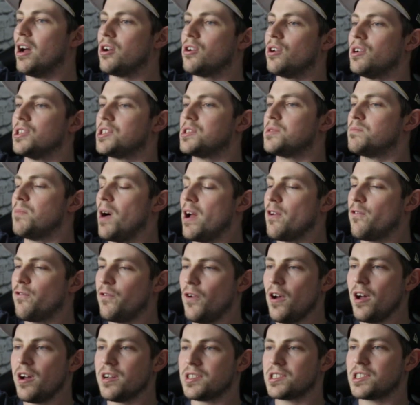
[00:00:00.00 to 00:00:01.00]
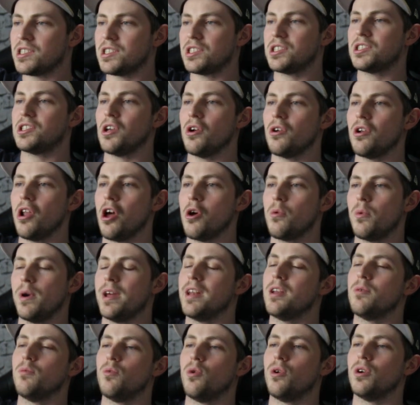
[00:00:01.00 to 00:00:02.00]
I got my first solo
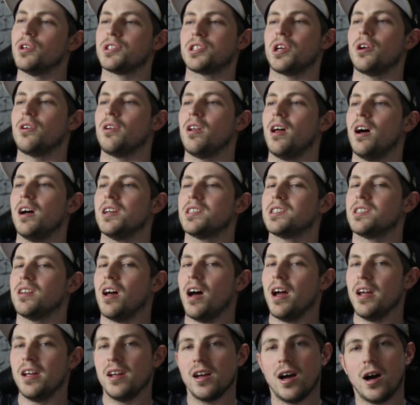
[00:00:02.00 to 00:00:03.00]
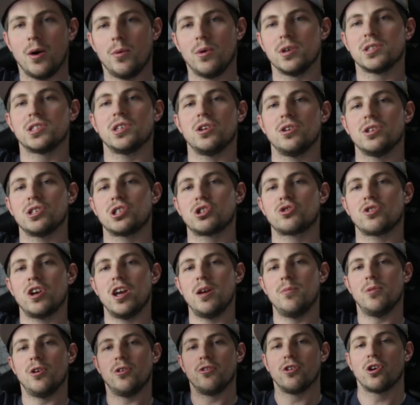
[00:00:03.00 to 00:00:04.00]
win in Warzone last night. I wasn't on
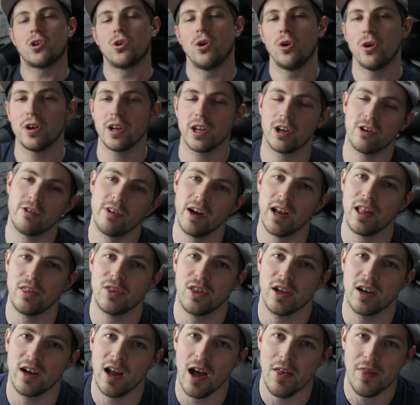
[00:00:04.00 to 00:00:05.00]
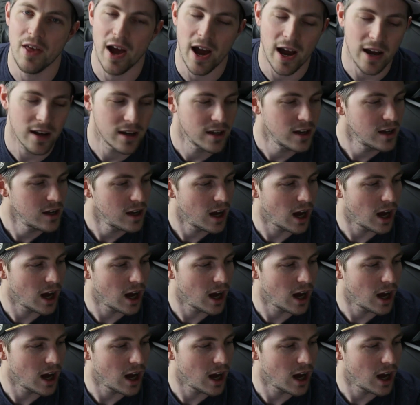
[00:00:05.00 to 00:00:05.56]
stream or recording or anything like that.